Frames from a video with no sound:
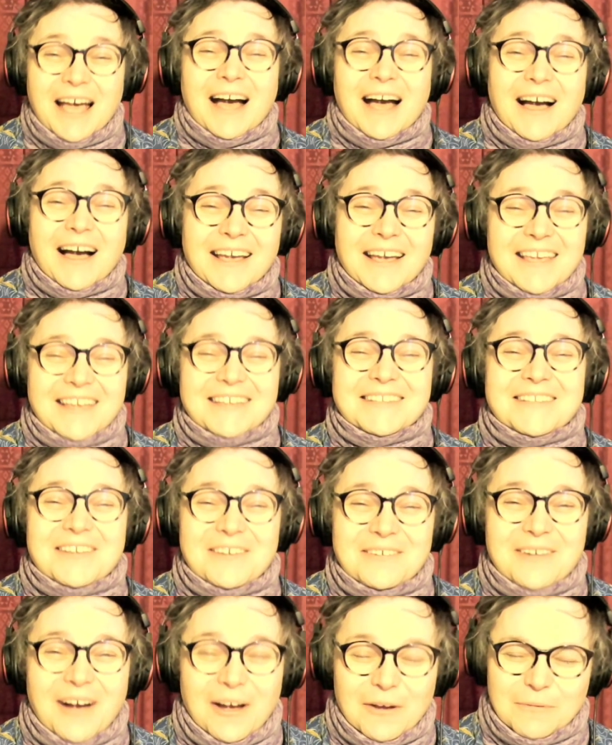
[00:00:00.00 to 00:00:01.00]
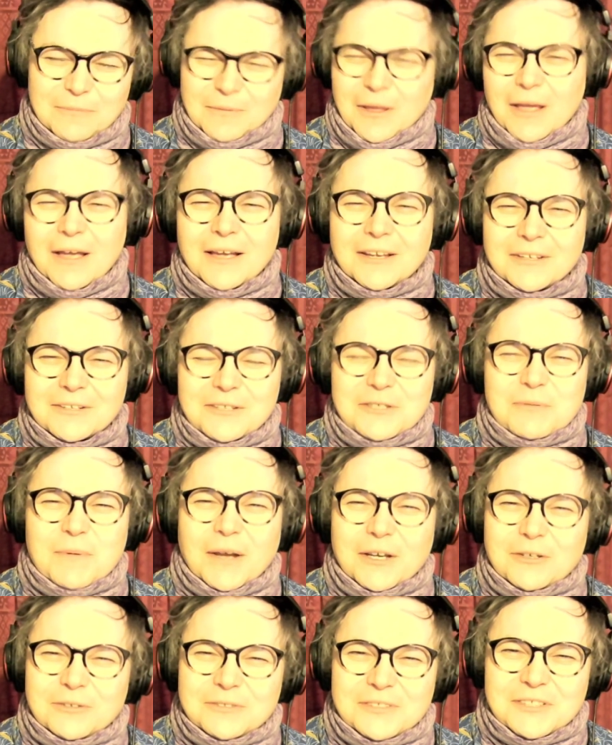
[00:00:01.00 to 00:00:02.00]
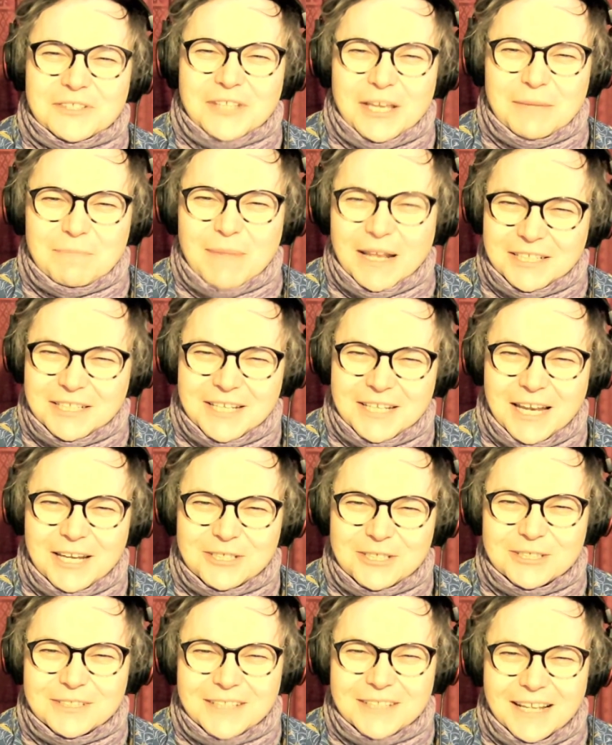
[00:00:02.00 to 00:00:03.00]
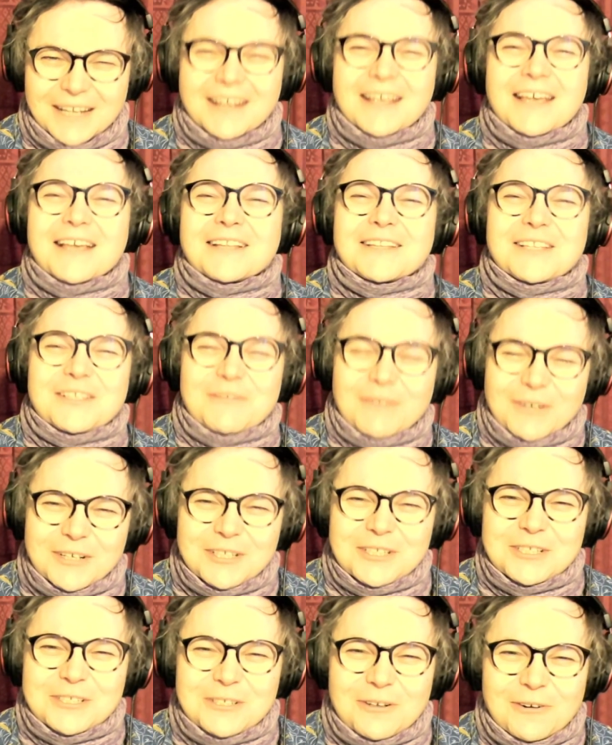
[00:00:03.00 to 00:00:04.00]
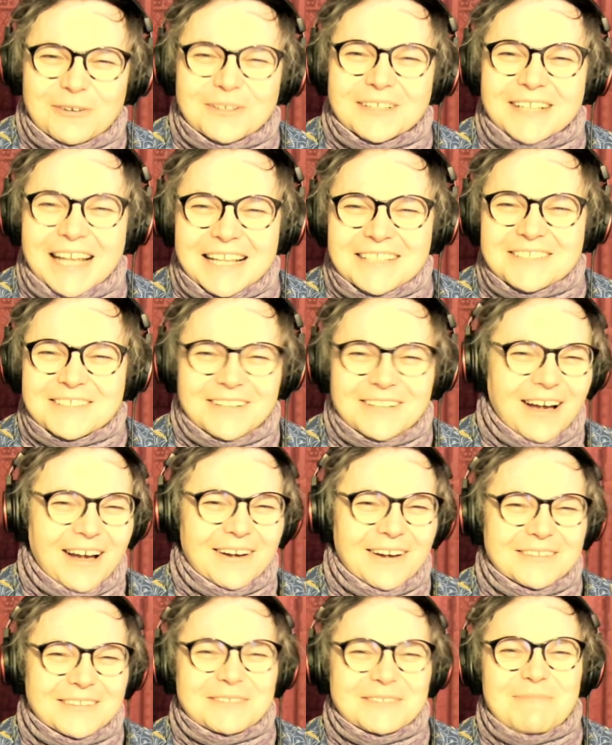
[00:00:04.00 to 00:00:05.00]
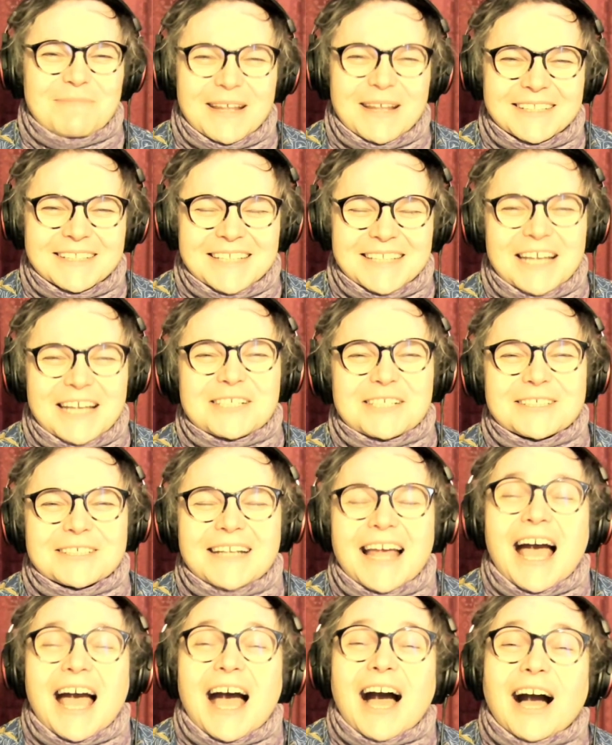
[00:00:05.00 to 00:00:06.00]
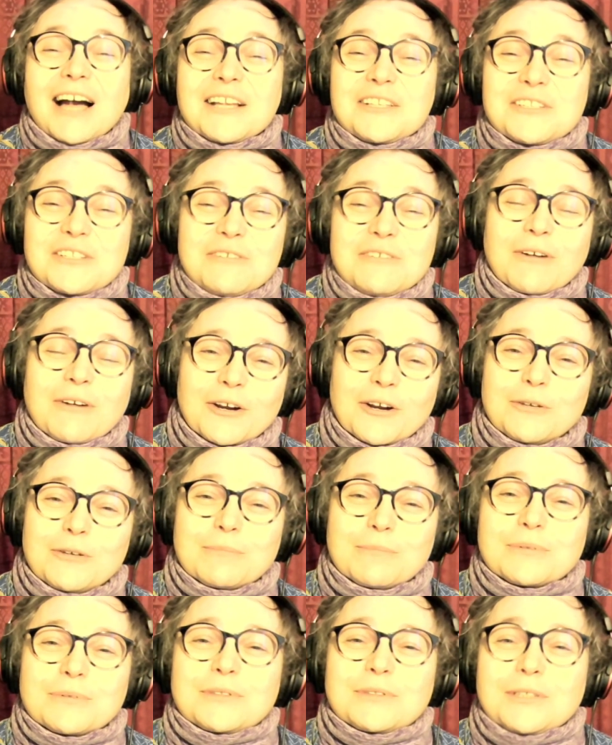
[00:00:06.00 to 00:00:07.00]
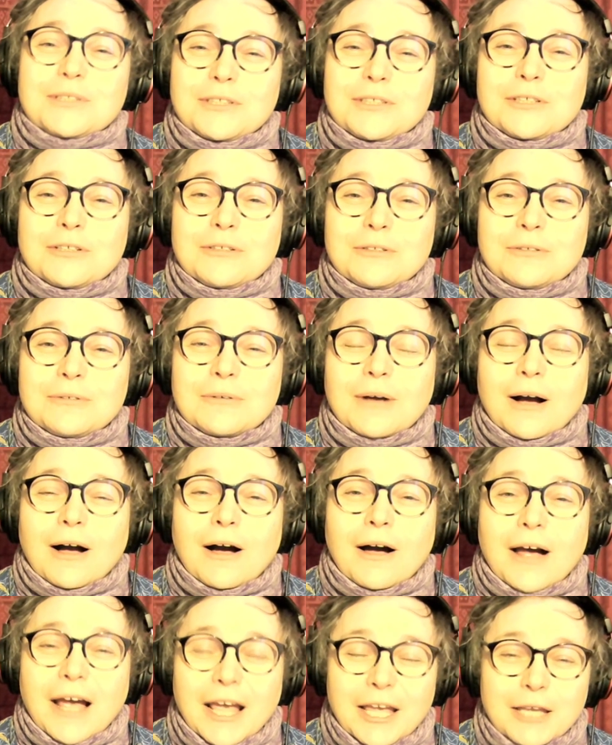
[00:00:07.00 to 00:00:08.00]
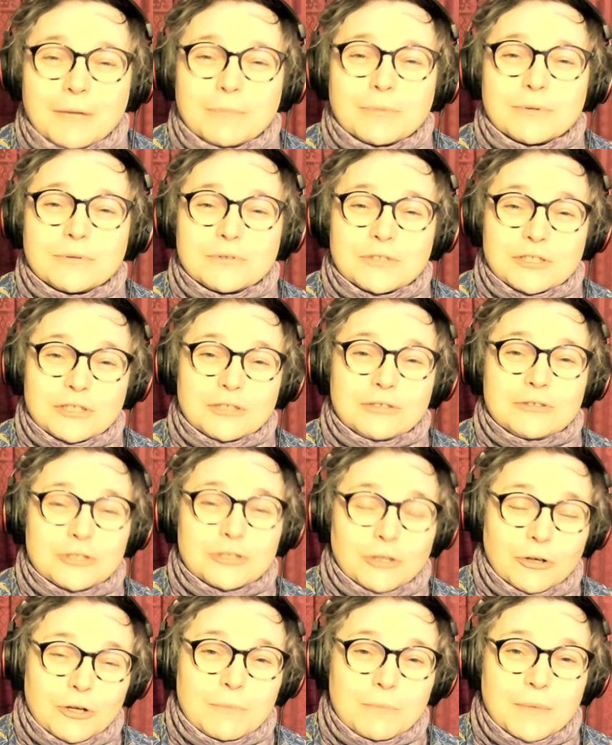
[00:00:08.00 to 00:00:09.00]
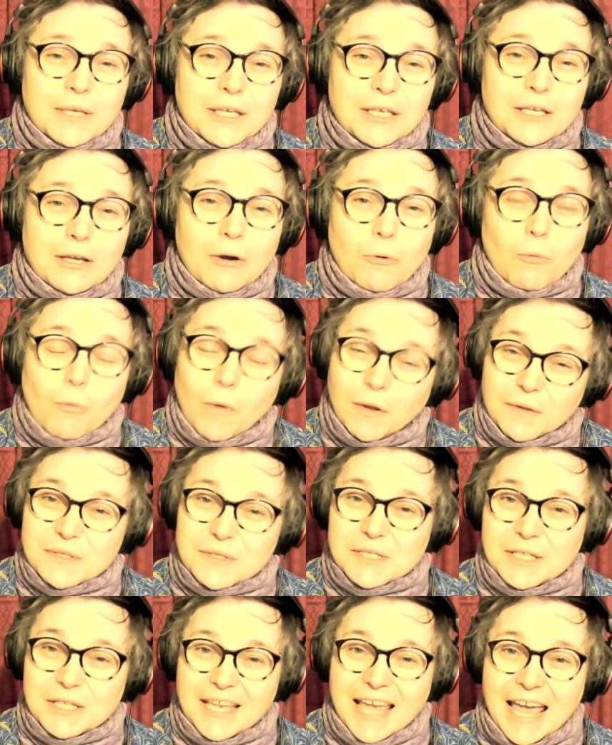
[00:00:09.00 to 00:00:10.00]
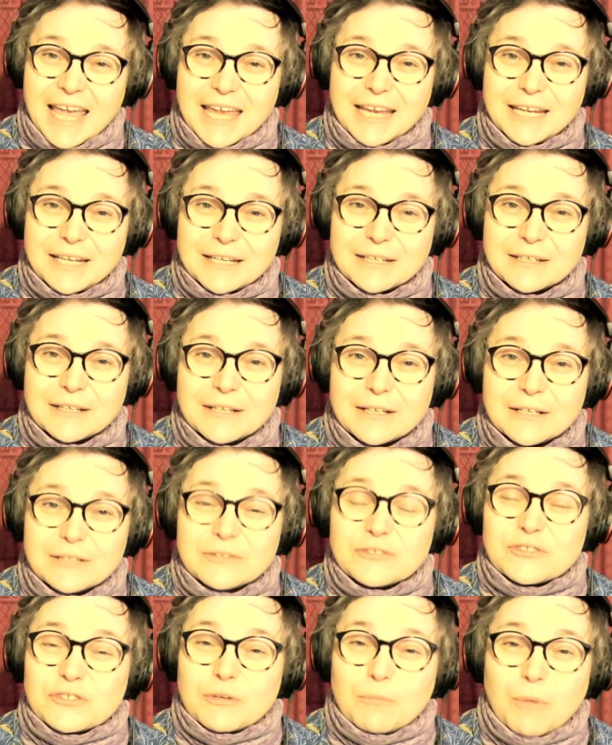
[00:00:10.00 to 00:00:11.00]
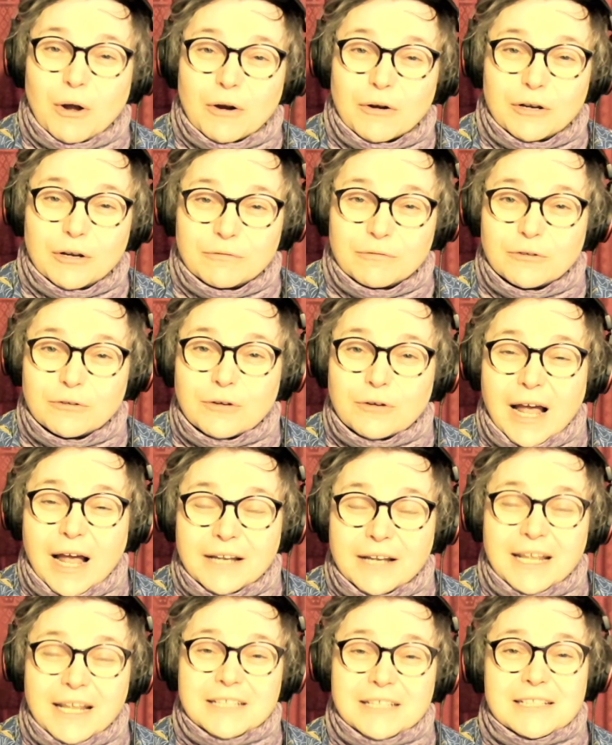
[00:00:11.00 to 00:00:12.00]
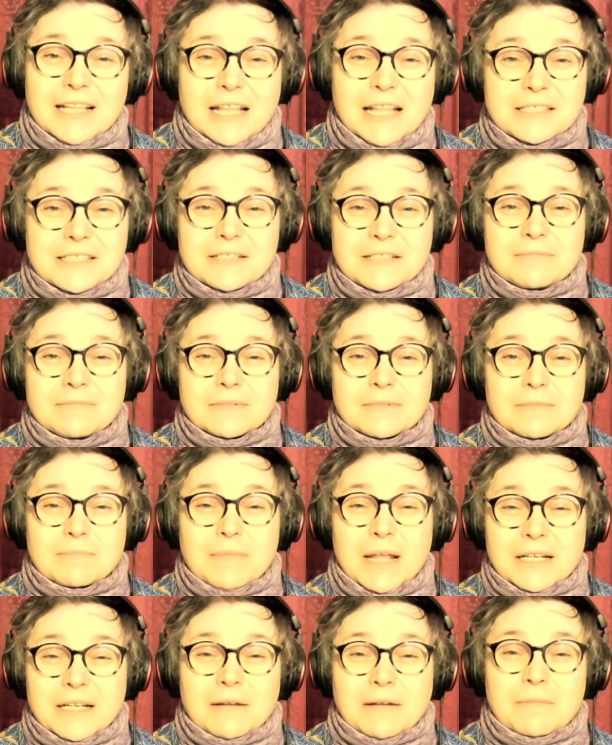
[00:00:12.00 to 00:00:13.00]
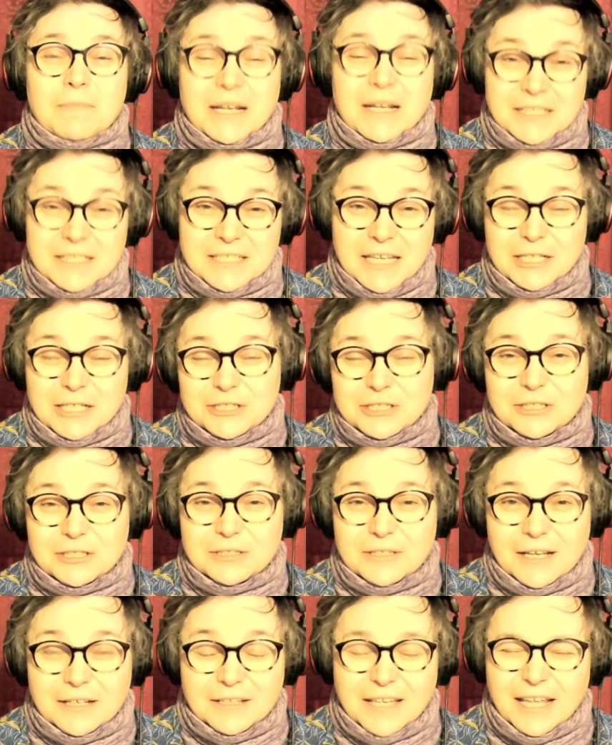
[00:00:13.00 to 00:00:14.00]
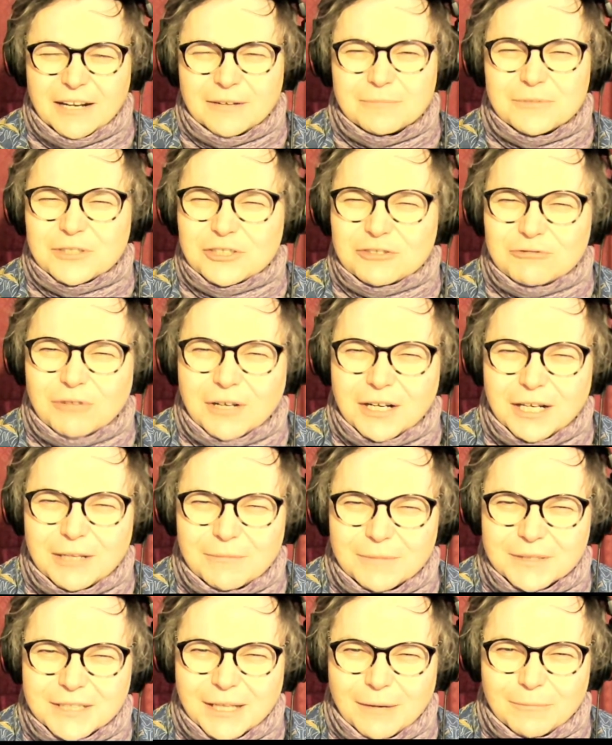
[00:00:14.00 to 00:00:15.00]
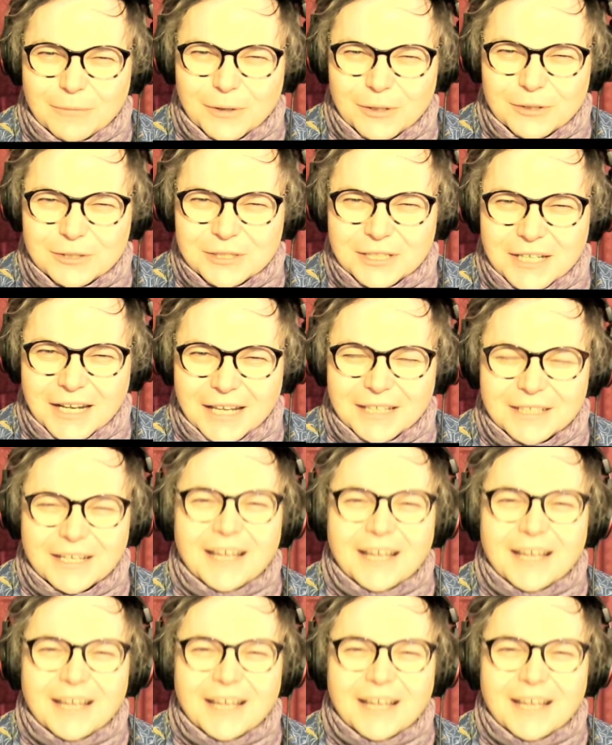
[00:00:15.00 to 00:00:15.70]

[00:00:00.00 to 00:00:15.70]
I do hope, goodness me, I couldn't say meditation then. This very short Lenten art meditation. I do hope that you are able to join me once again tomorrow for our next Lenten med meditation. Again, I'm struggling with that word today.